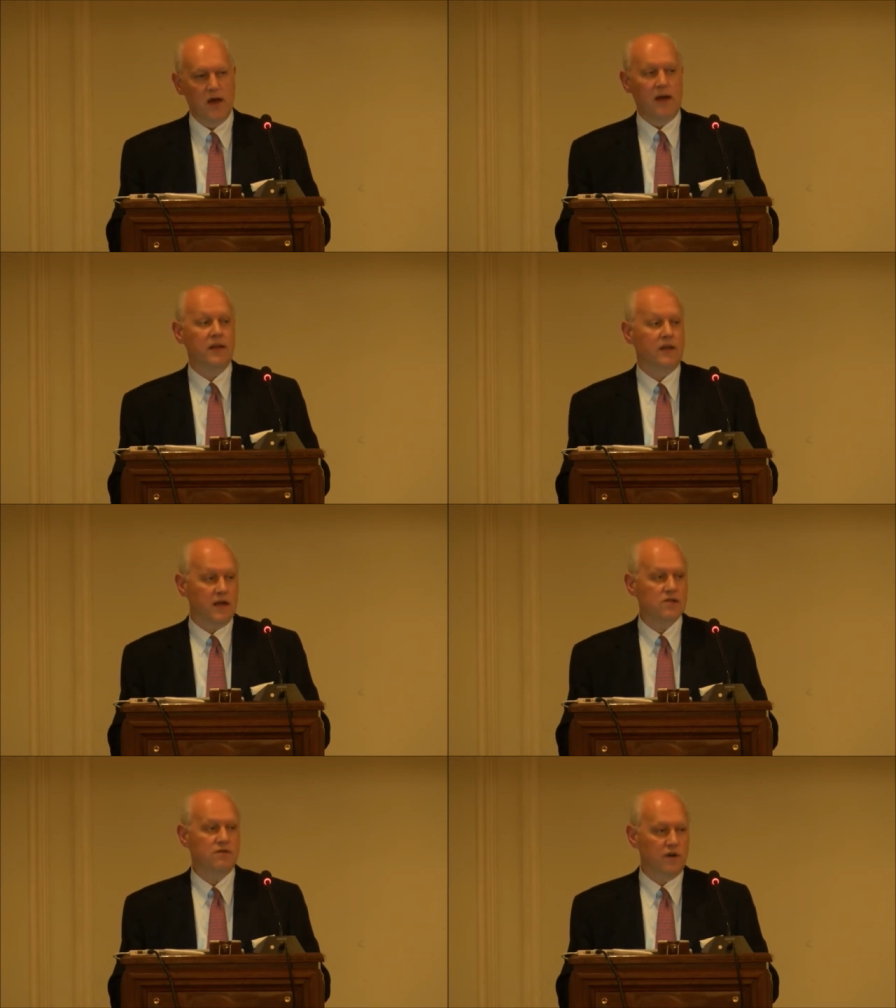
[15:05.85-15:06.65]
I think
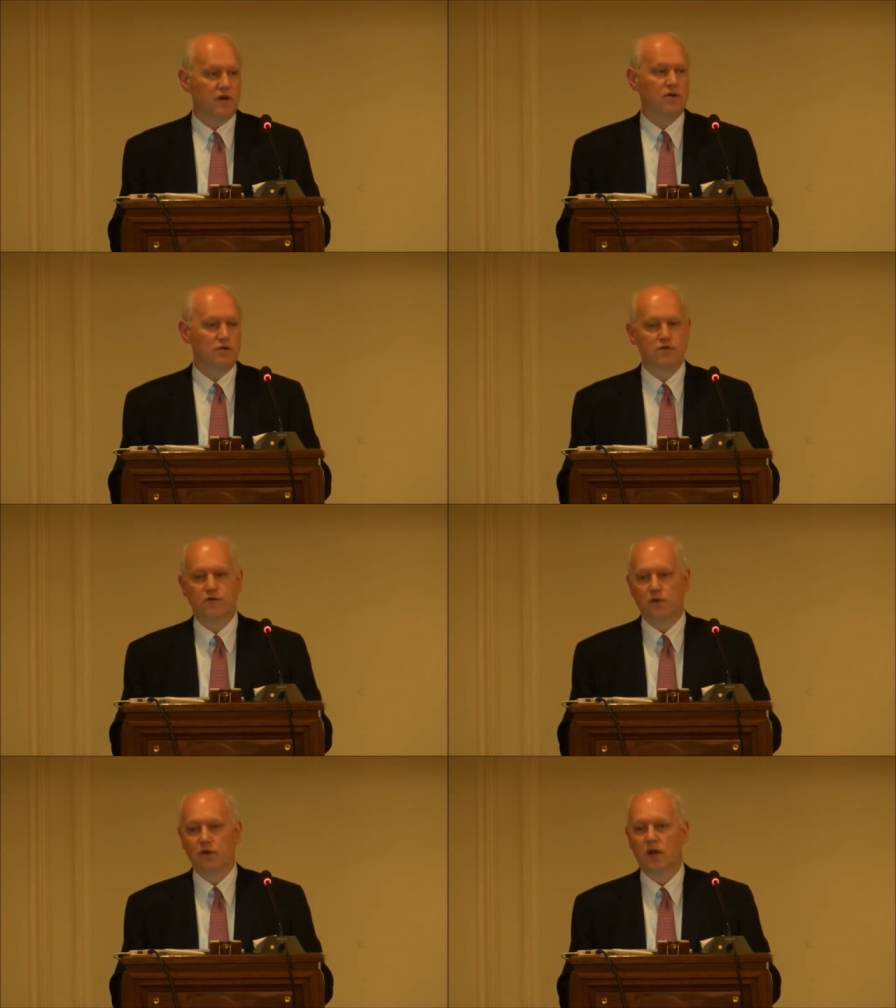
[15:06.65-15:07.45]
that's a very
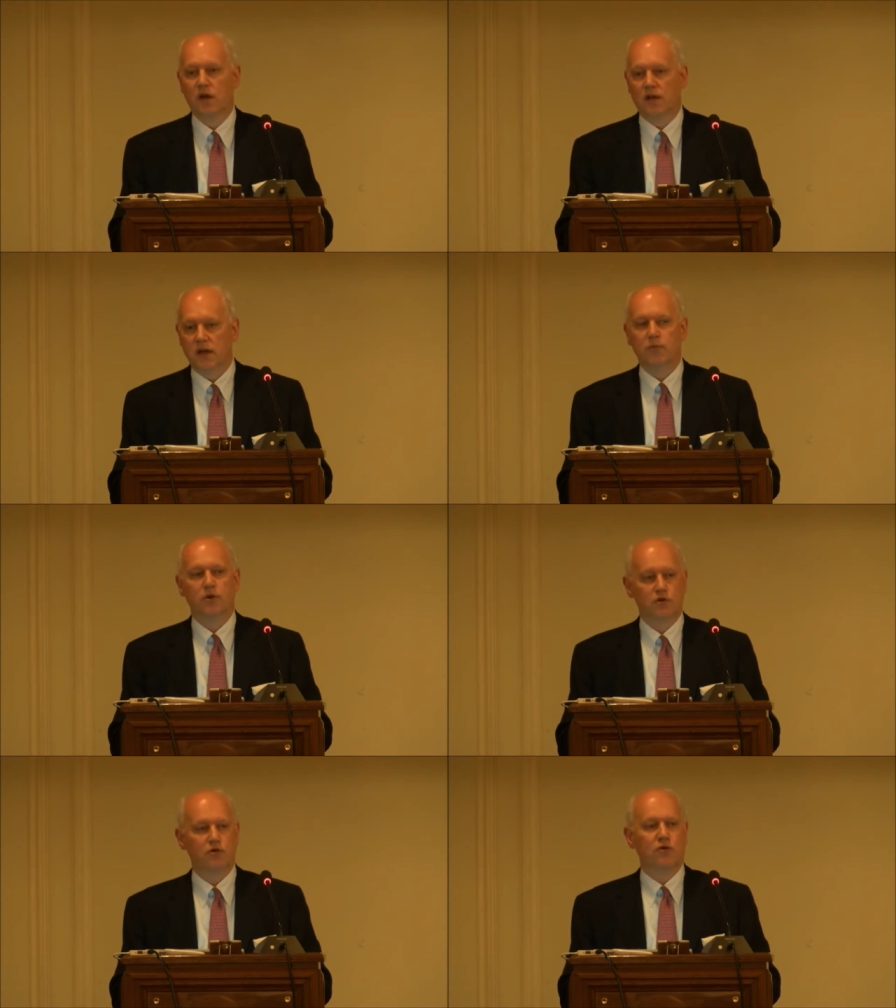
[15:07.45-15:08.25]
useful thing,
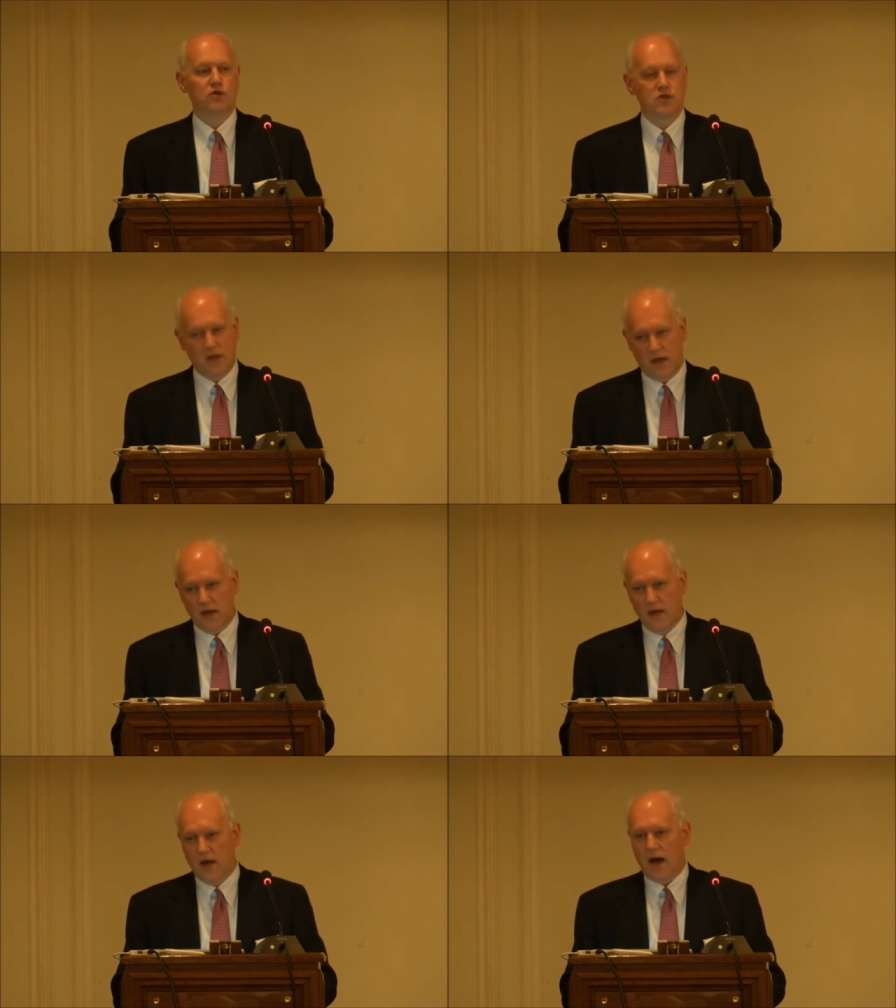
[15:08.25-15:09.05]
but you don't
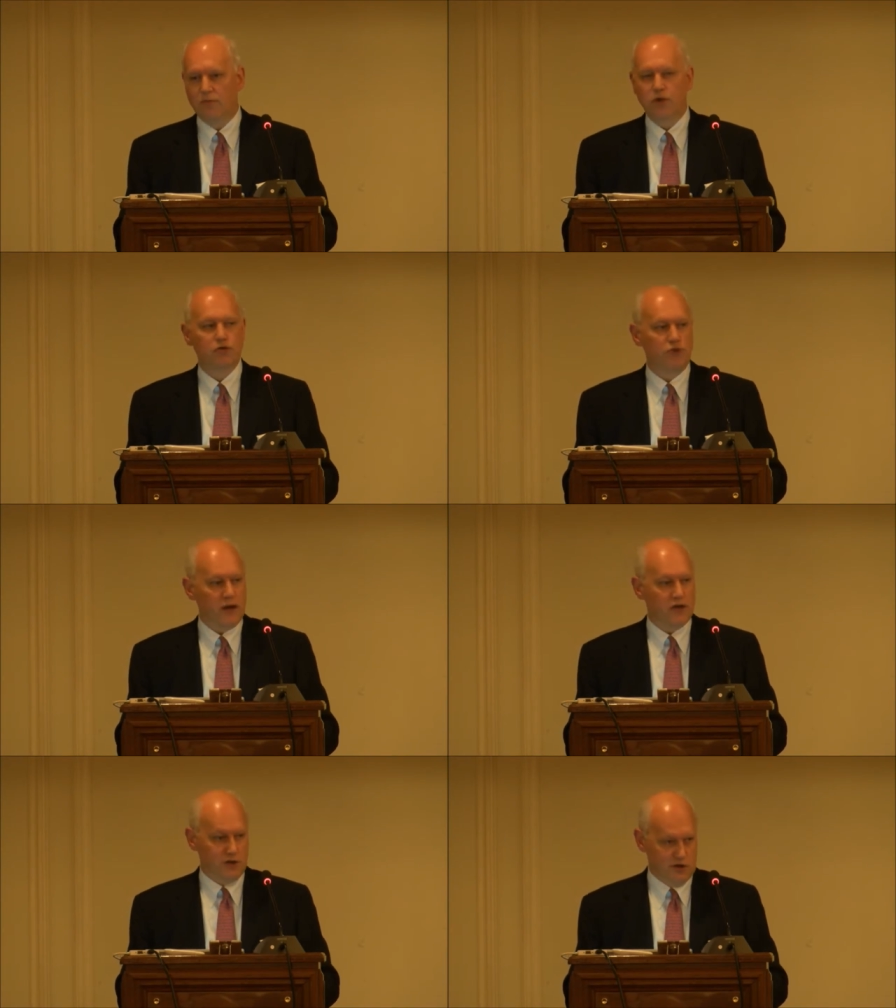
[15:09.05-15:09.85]
say, I'm the
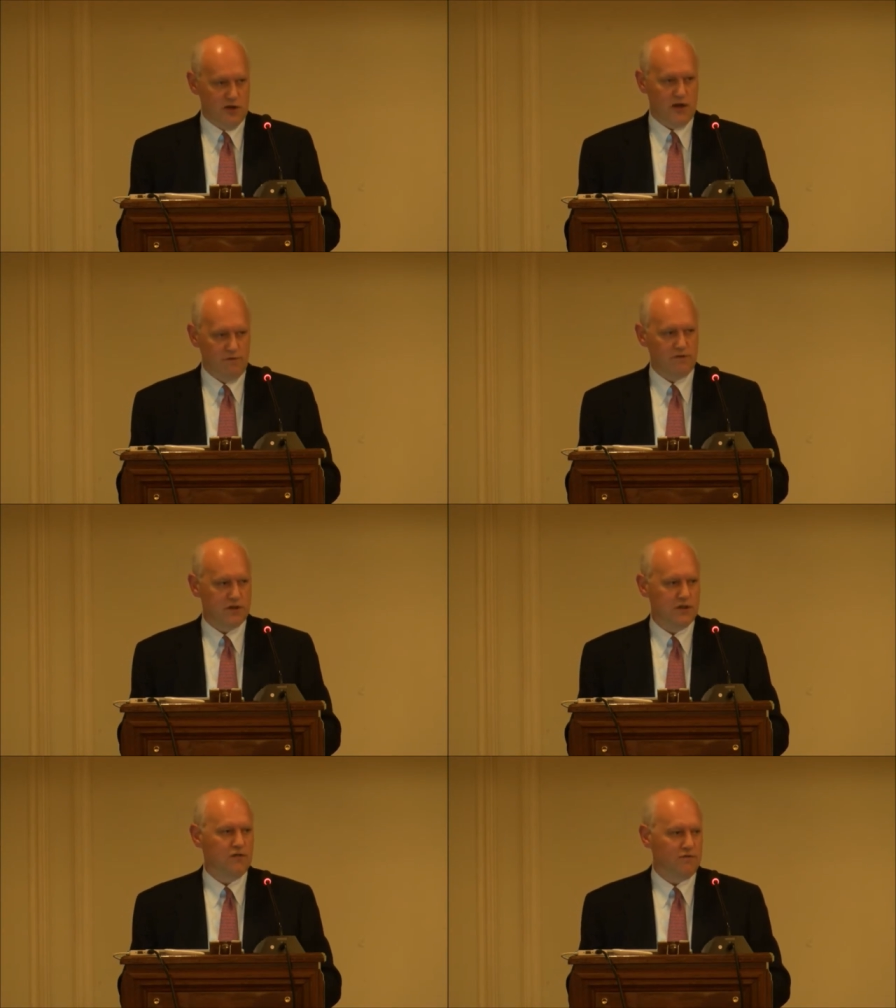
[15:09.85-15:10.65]
director, can I
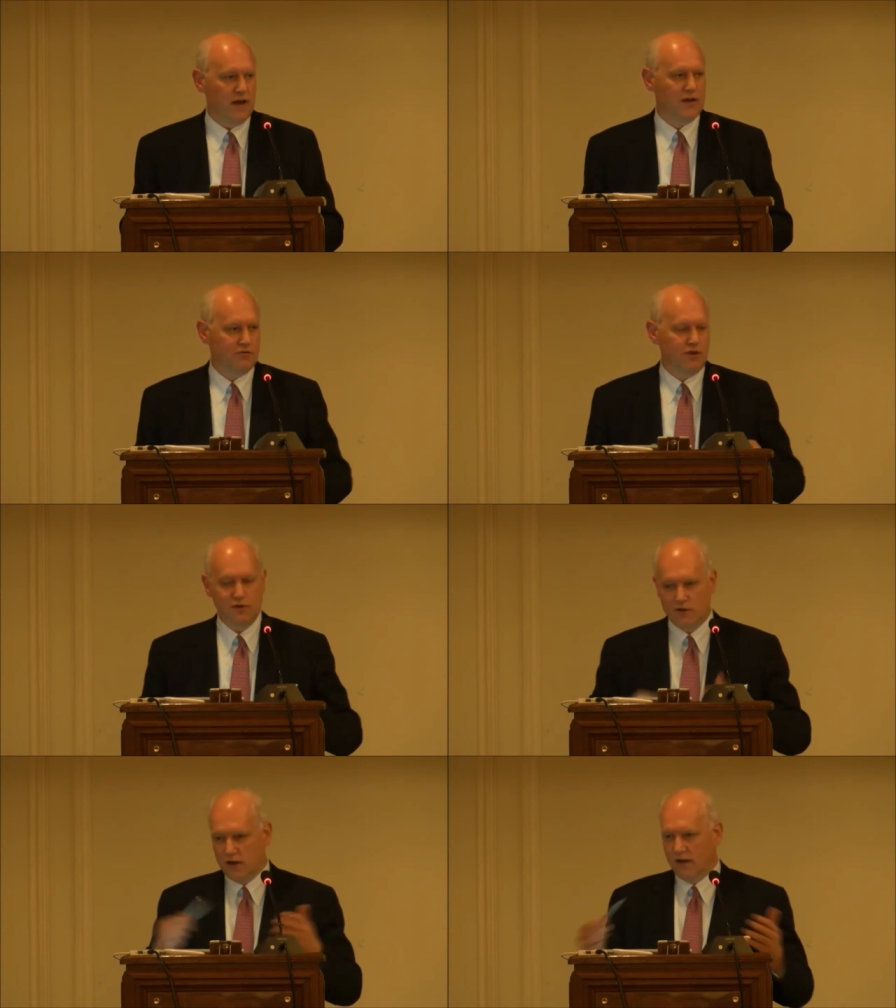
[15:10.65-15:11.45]
visit the
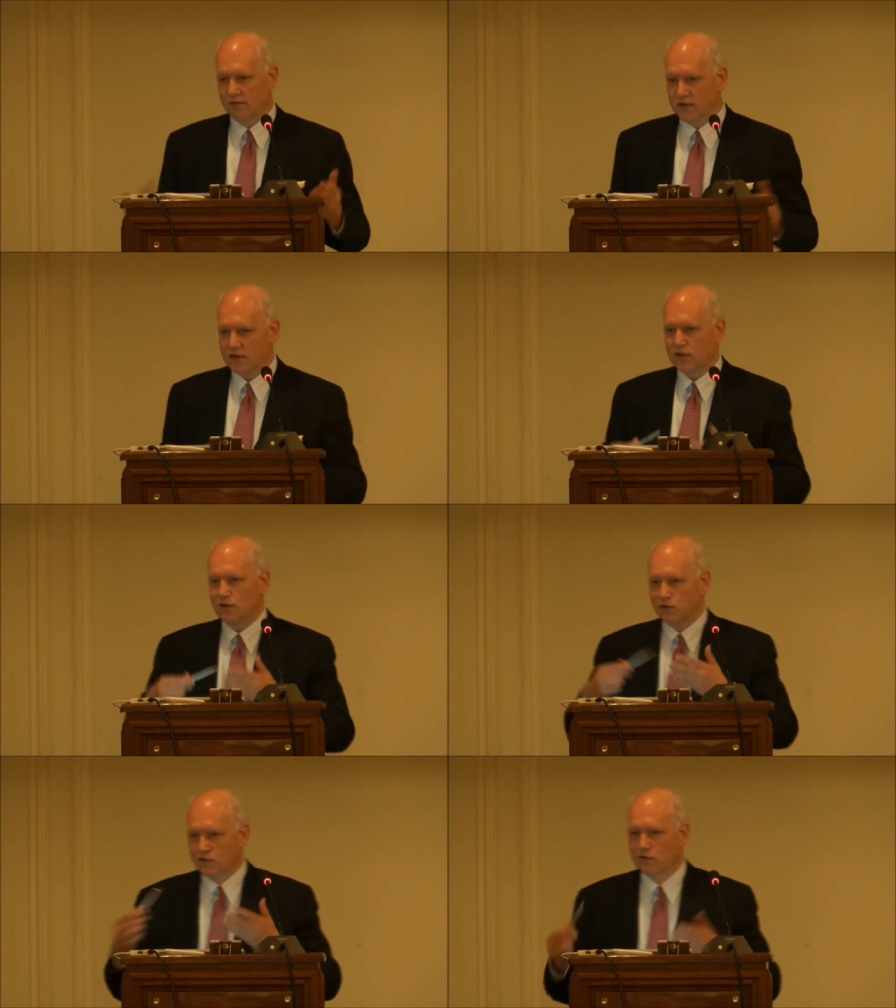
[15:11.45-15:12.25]
factory or can I visit?
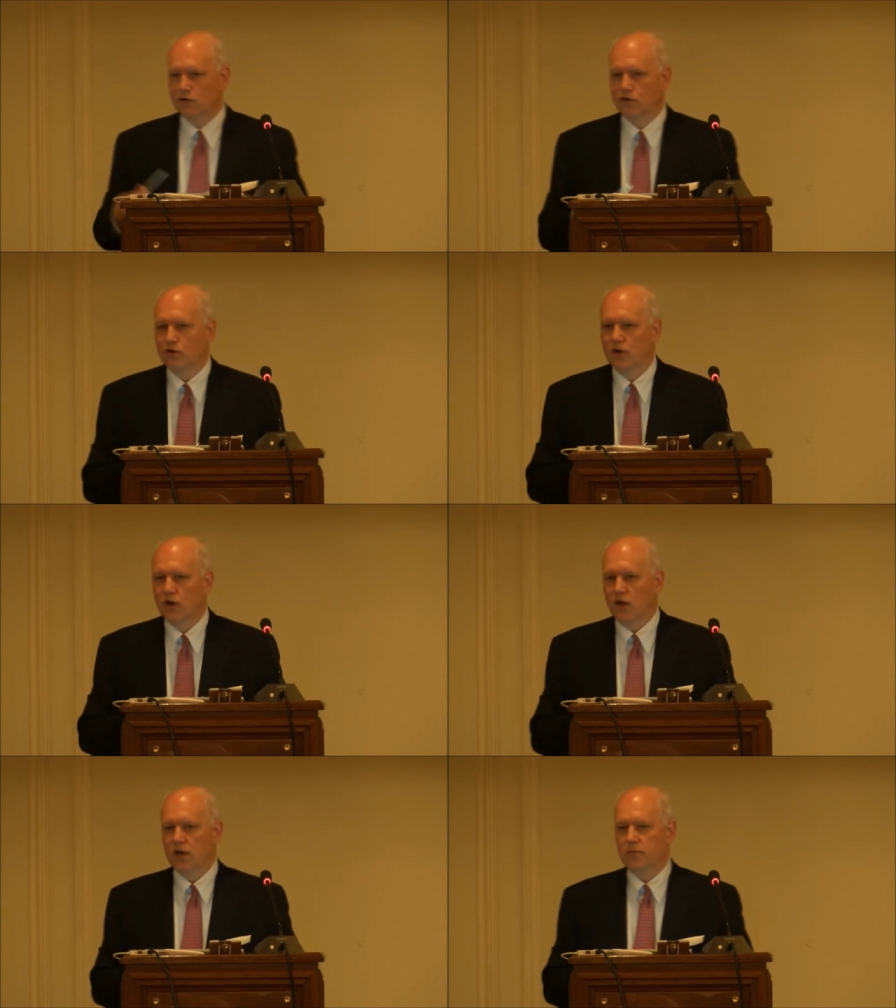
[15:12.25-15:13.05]
You know, you go
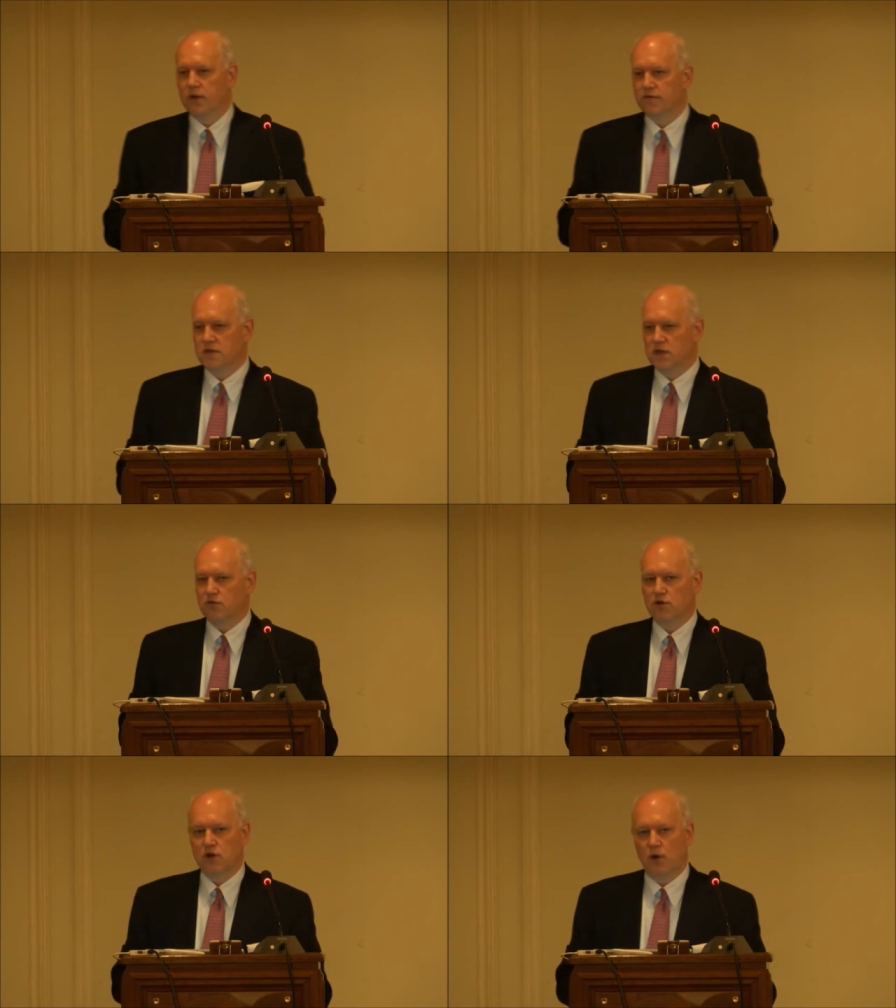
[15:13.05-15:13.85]
a little bit of
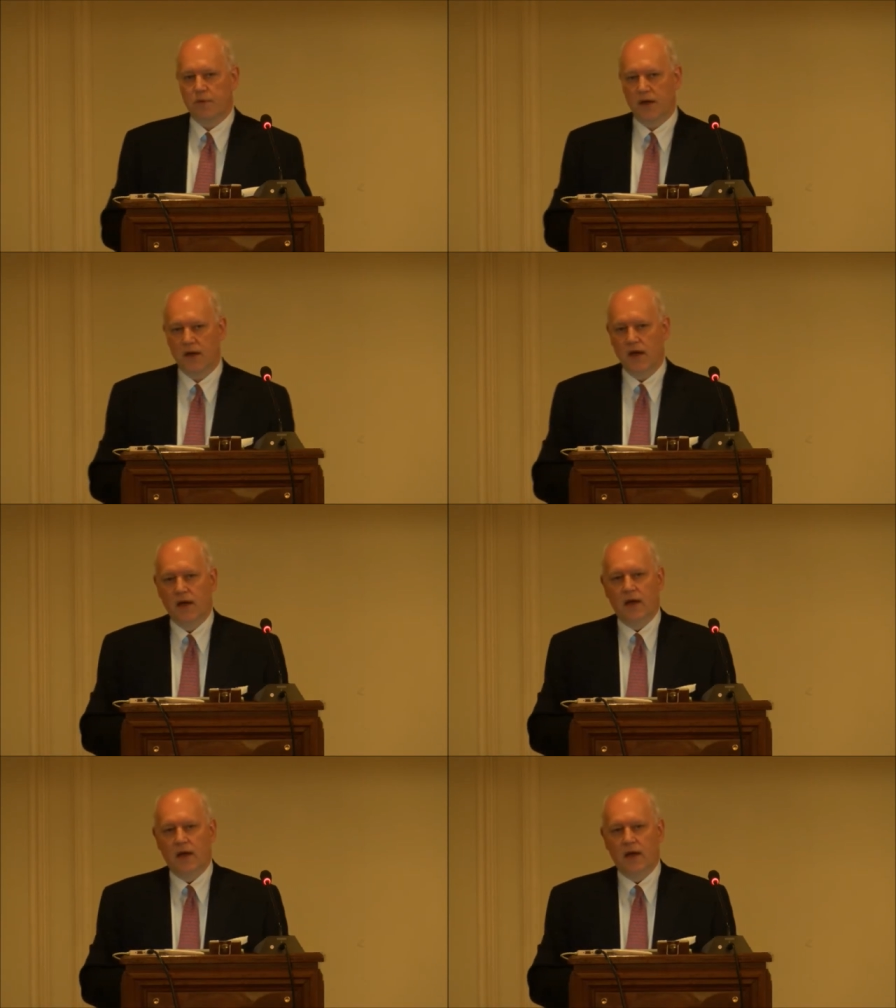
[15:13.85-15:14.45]
secret shopping.